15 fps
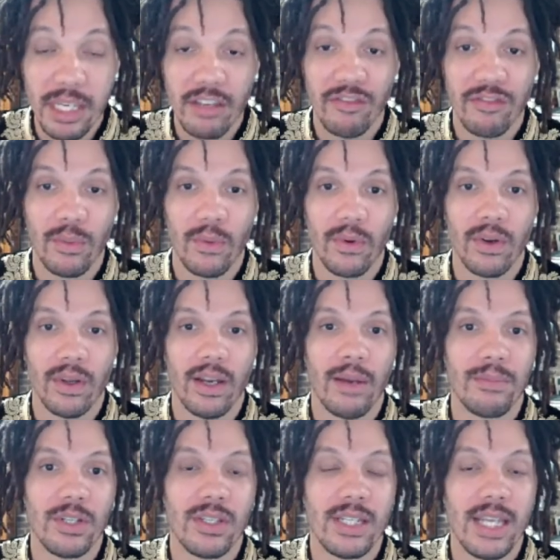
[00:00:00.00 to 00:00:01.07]
B4.
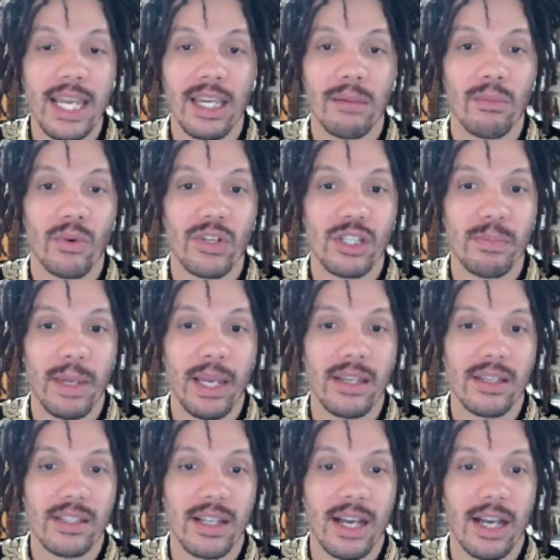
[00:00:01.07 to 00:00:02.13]
I'm just taking more
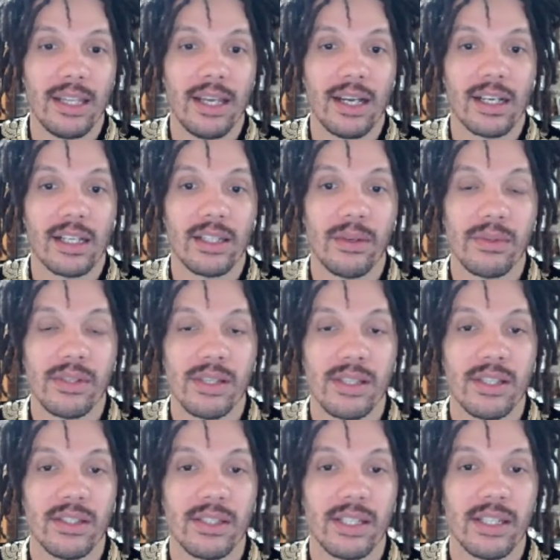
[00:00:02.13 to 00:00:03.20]
space a la closed
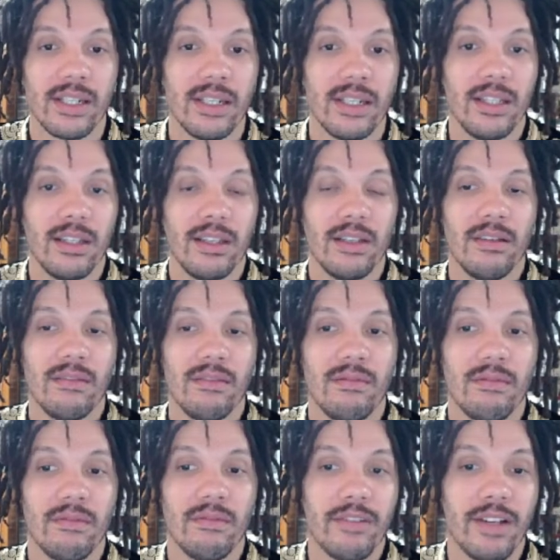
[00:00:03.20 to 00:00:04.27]
Sicilian
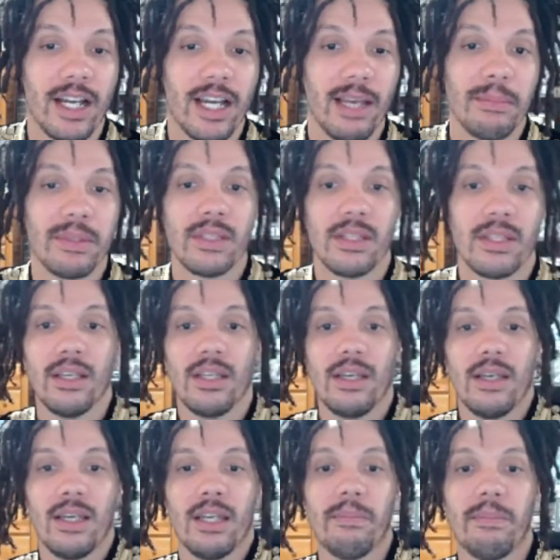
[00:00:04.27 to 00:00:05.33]
vibes
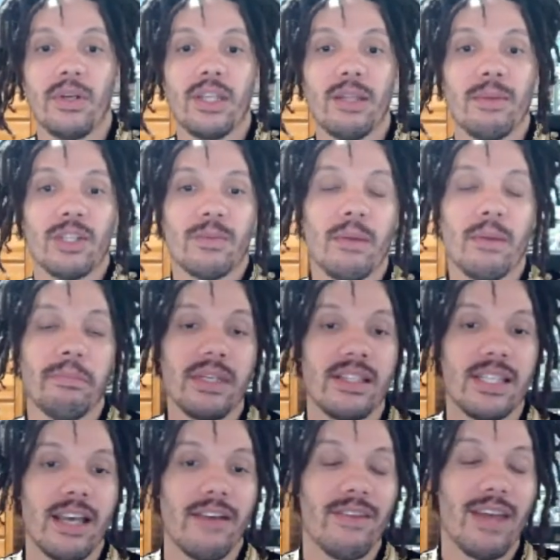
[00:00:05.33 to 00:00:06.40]
and putting the bishop on
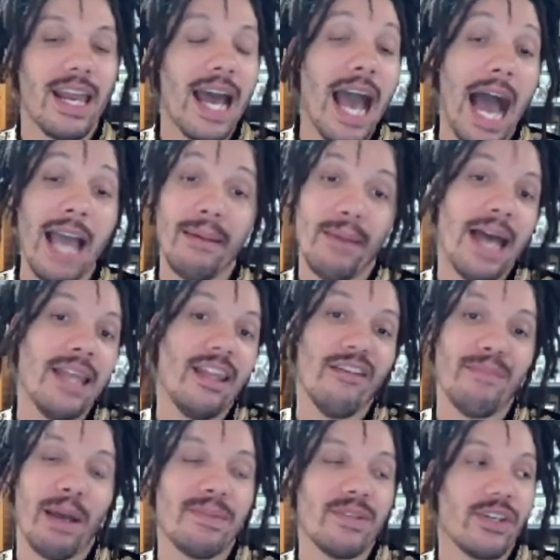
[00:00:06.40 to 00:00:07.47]
b7. And I
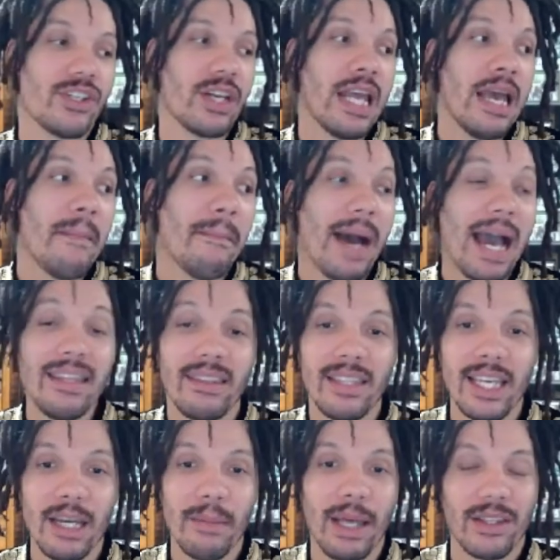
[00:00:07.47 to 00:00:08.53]
love my position. My
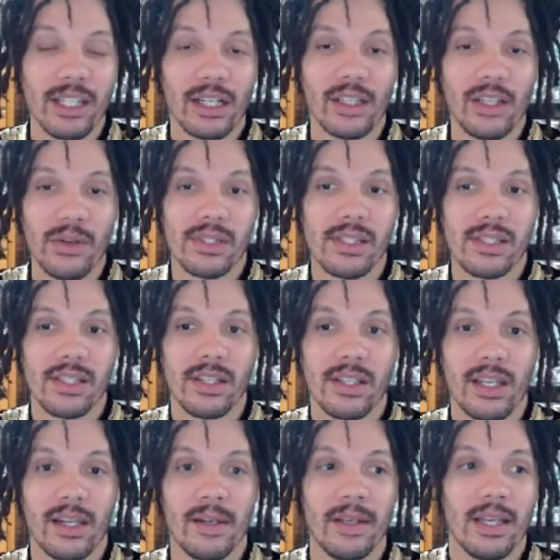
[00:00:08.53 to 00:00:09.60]
thing about the closed
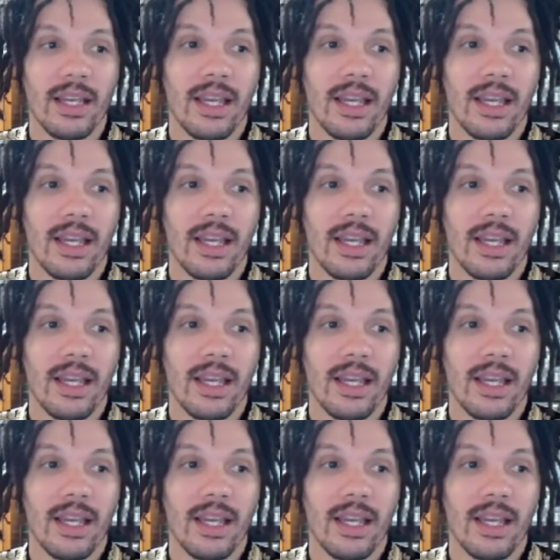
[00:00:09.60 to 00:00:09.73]
Sicilian